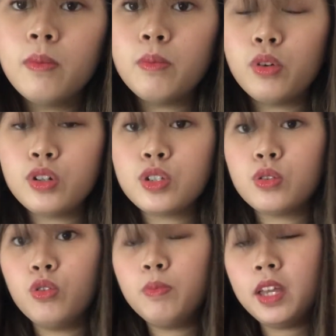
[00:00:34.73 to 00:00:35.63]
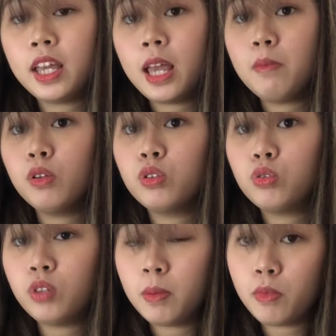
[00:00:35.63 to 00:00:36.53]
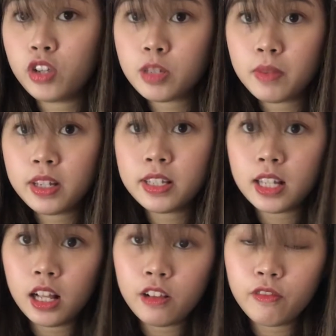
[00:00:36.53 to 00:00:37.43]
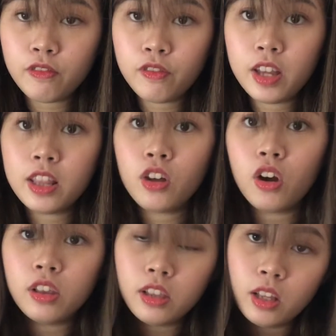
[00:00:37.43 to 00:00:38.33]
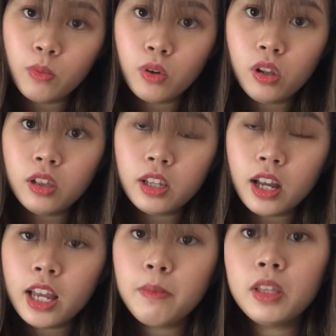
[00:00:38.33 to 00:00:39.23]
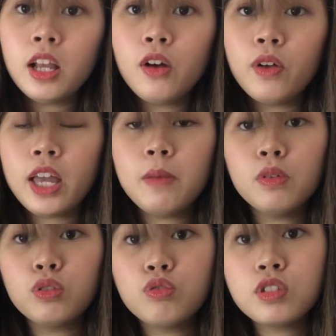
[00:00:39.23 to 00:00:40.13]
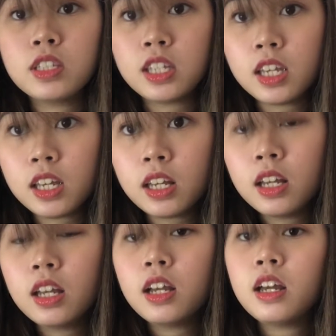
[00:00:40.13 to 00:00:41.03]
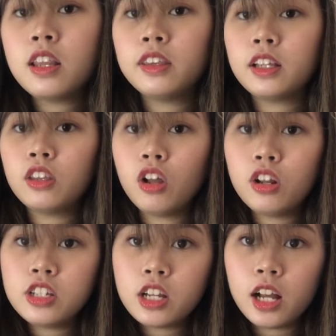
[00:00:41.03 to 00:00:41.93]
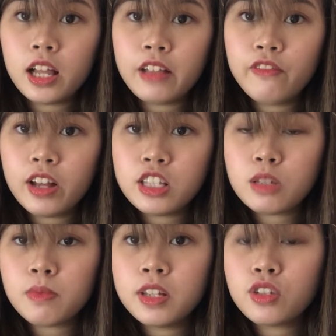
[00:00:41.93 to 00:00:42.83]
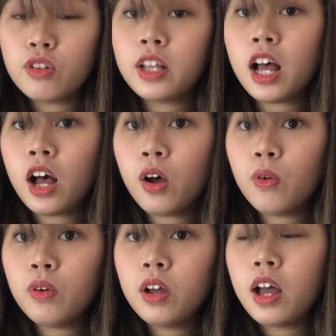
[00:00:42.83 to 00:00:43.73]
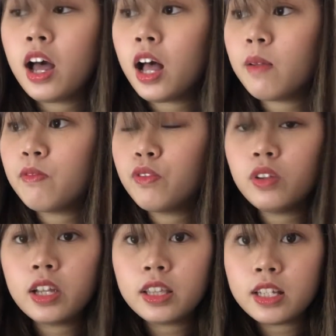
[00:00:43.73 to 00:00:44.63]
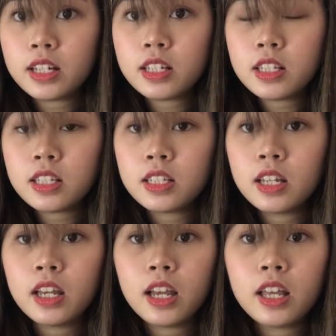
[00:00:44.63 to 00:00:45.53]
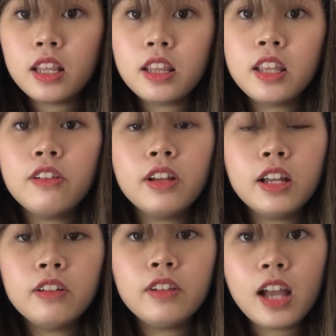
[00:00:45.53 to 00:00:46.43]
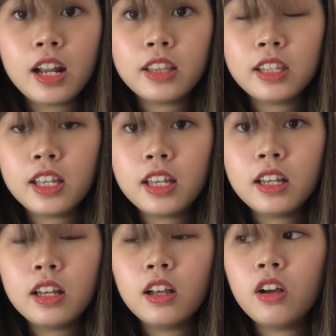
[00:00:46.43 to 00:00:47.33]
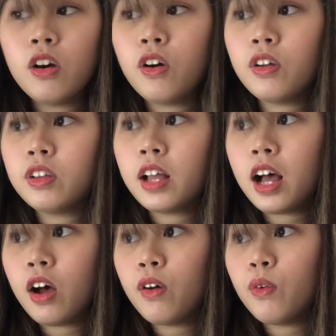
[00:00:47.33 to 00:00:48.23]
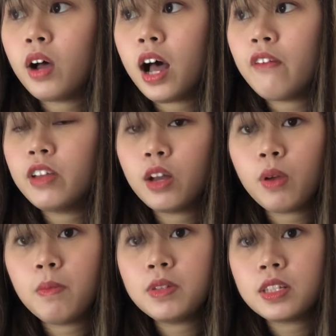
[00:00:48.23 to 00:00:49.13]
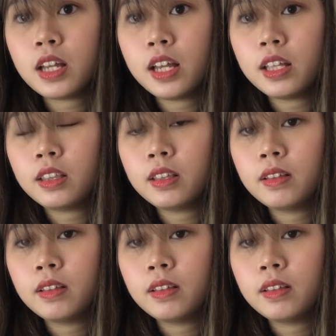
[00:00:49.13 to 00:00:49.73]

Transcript: More so, being able to immerse myself in the online world, I am now able to see the technological advancements on how helpful it is in reality, on how having a website